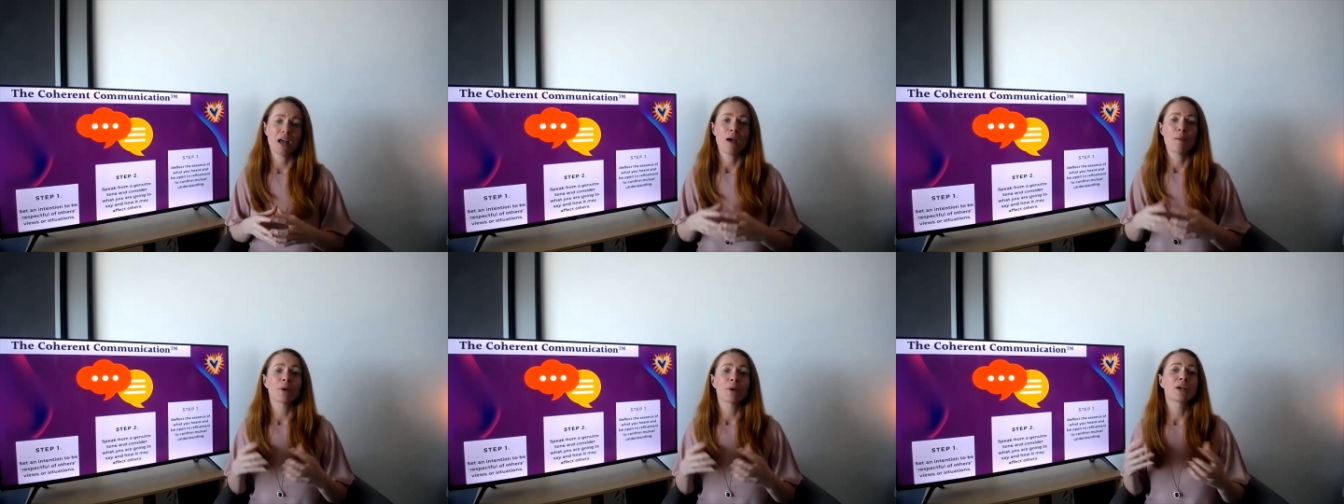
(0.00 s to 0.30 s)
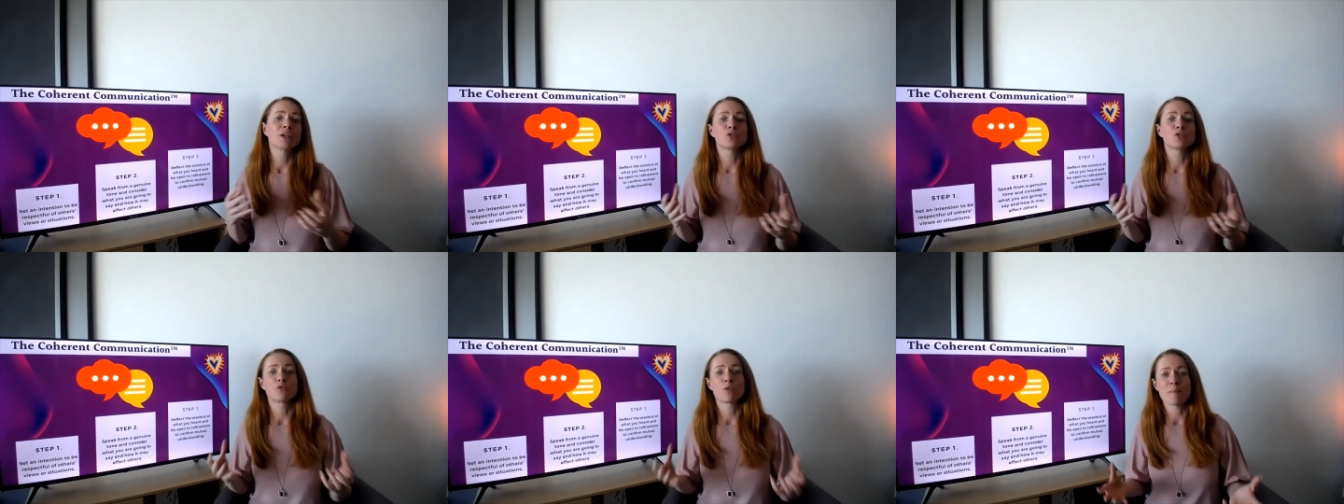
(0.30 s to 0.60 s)

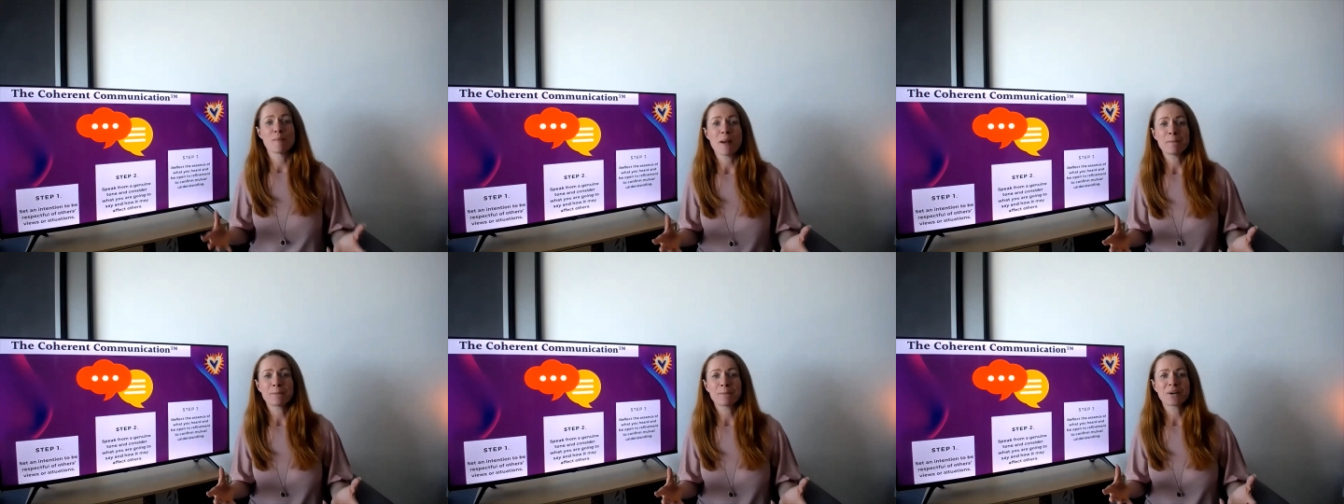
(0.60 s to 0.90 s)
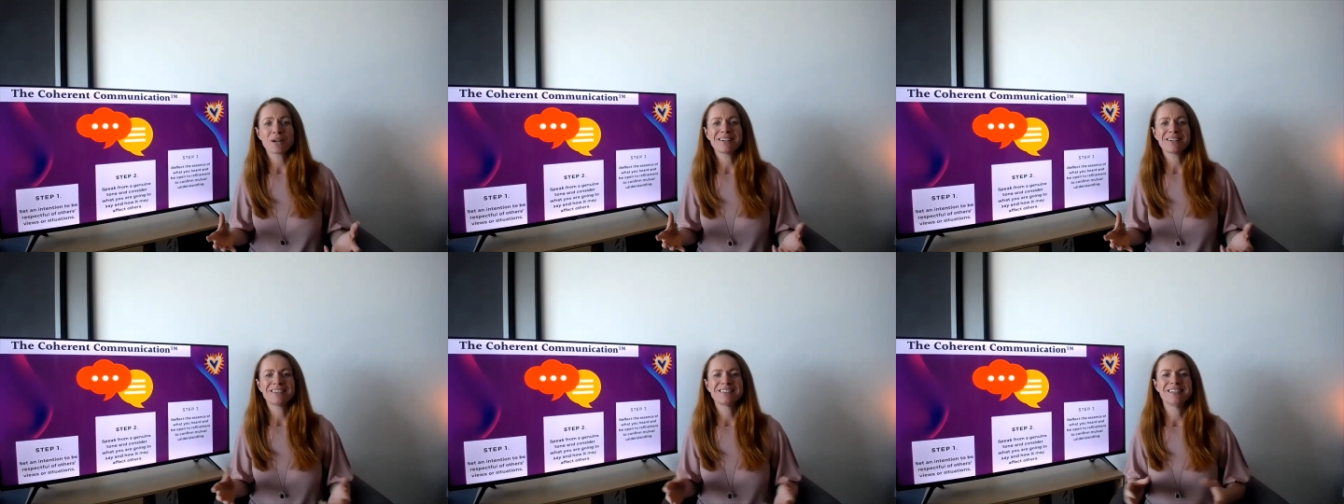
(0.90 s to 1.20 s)
Because
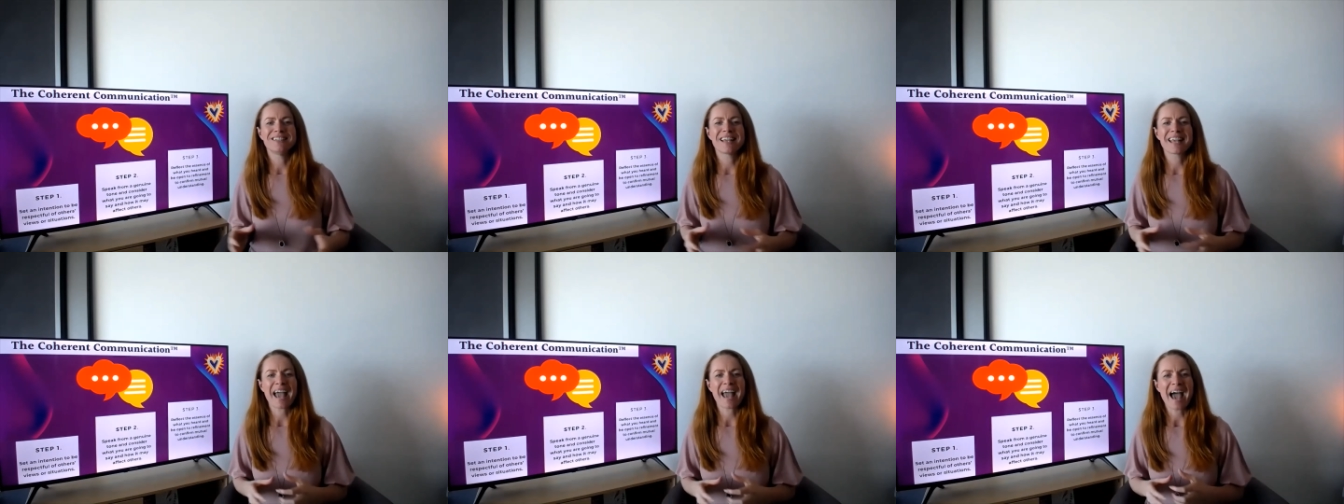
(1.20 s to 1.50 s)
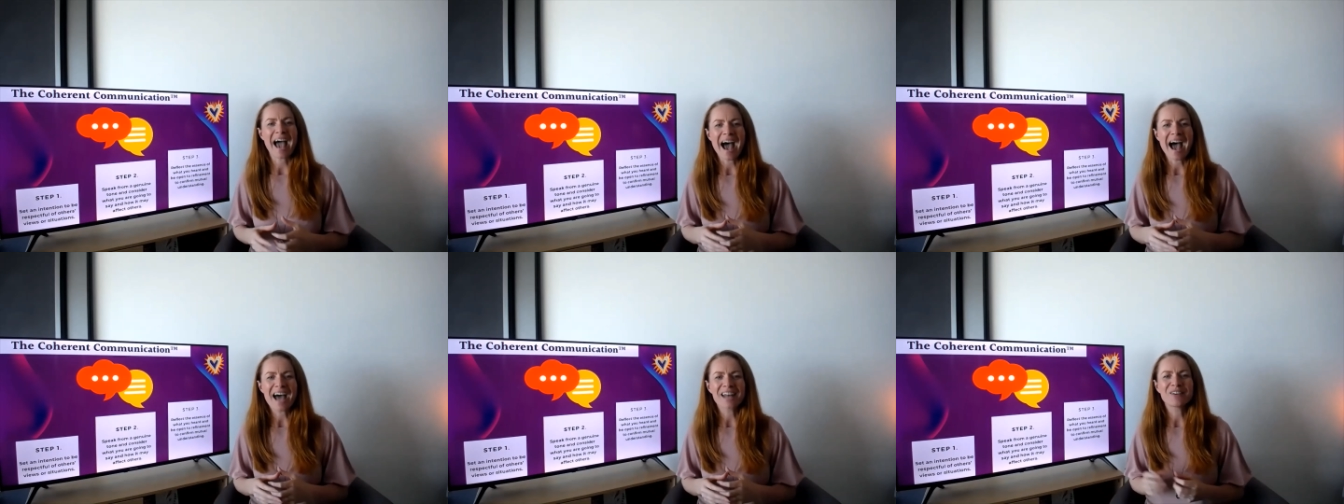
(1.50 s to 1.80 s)
remember, you
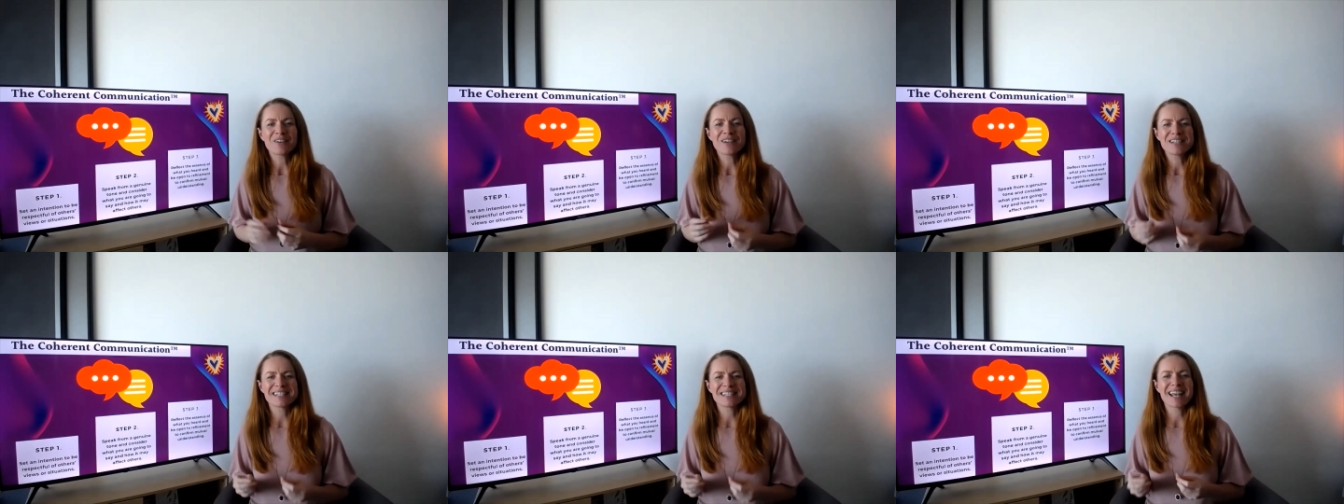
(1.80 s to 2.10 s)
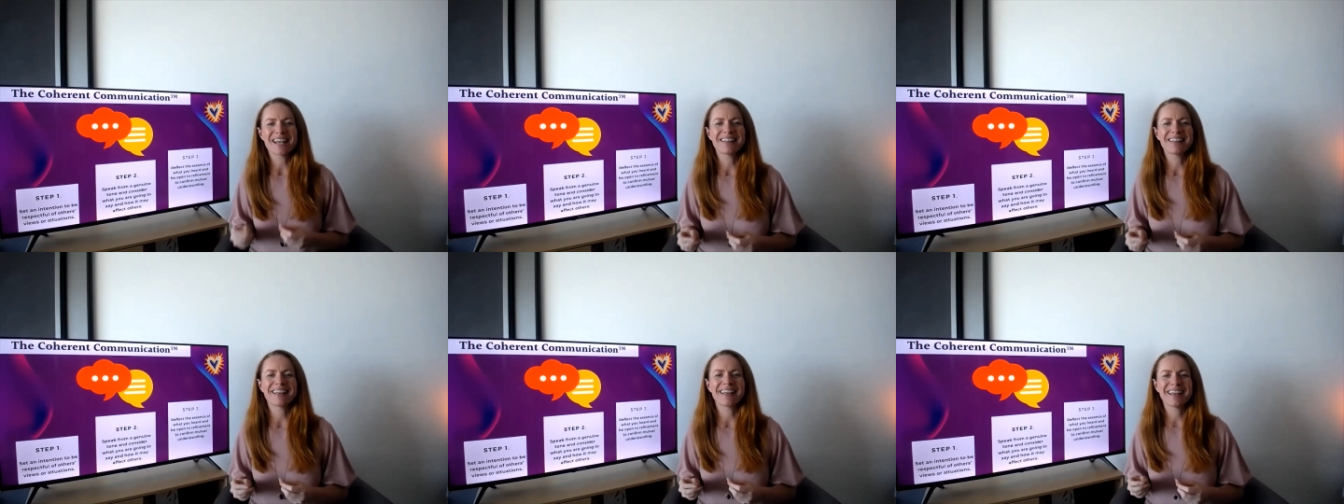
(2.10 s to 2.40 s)
cannot
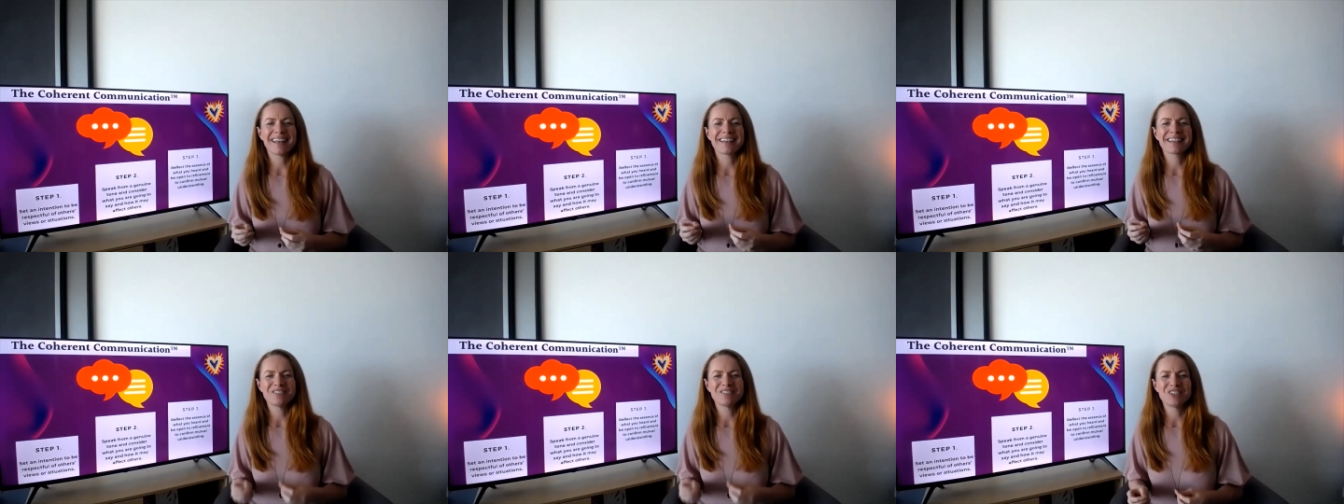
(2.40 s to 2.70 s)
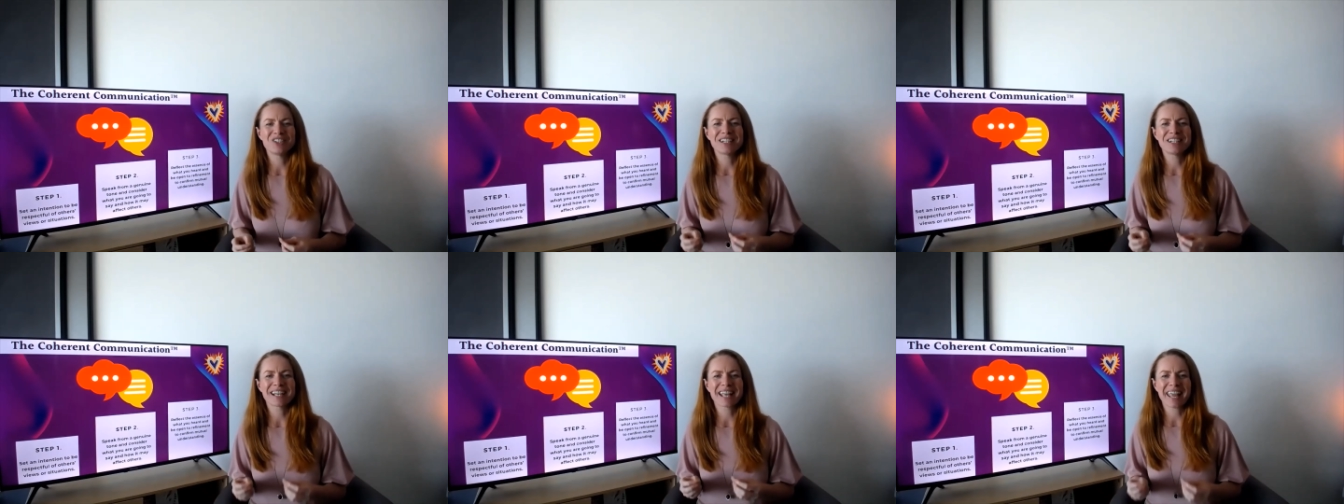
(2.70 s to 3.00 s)
delegate
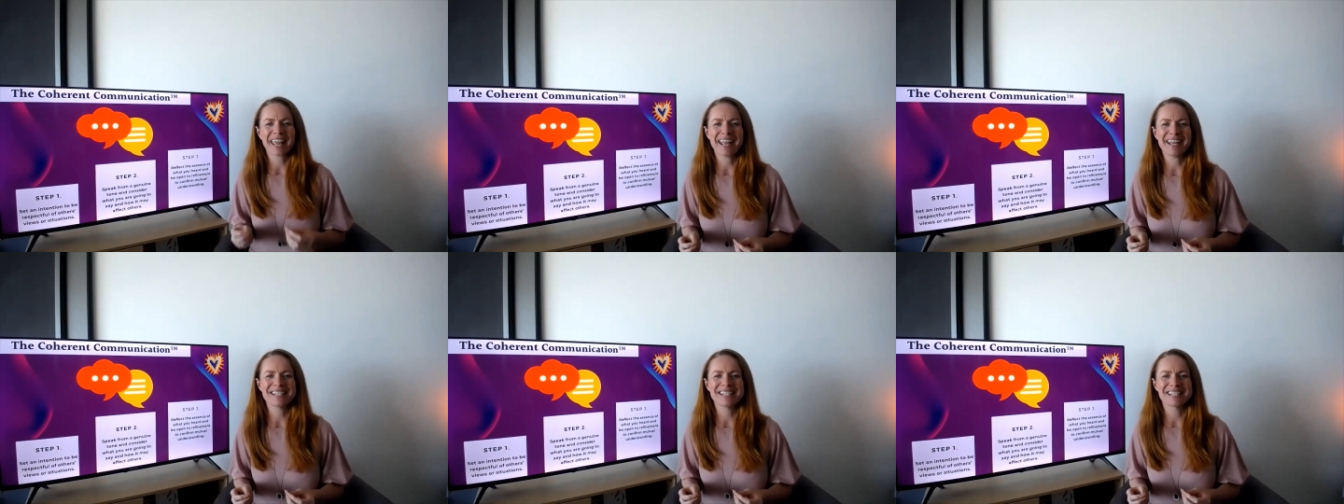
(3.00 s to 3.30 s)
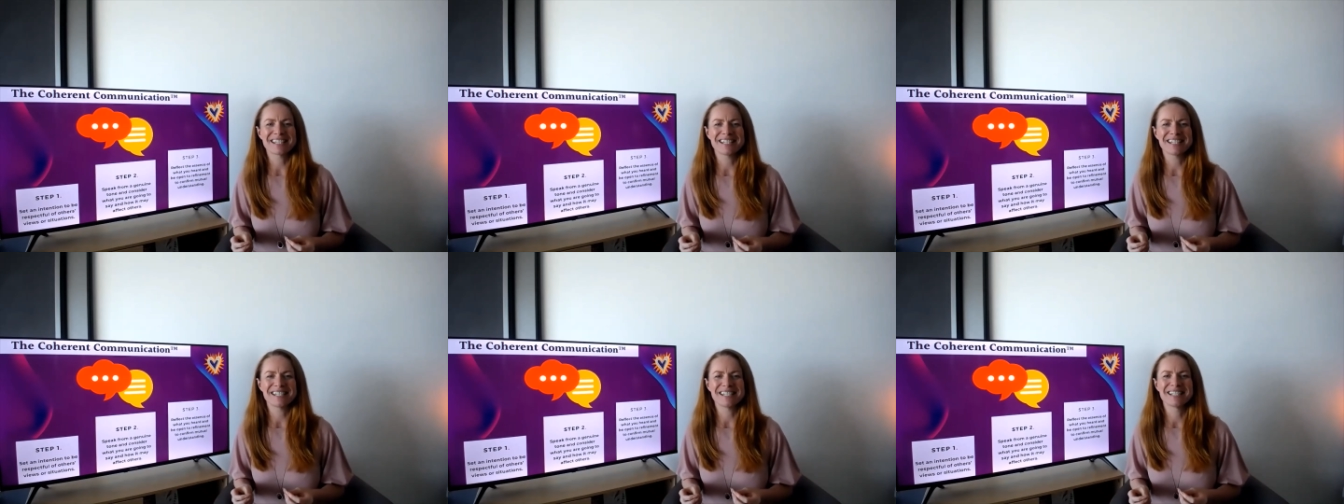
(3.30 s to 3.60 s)

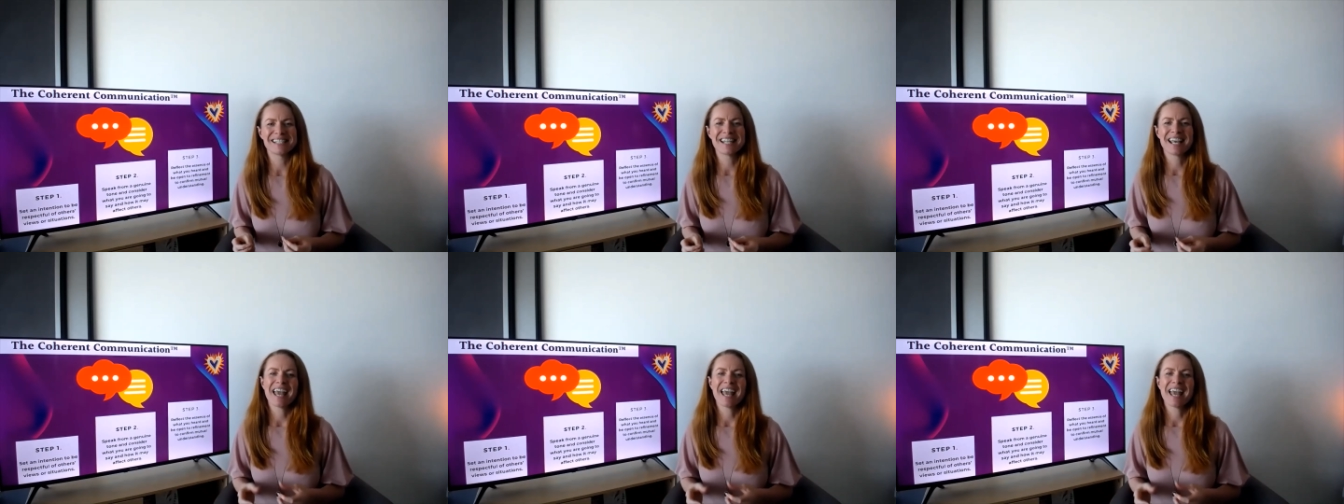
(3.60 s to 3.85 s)
communication.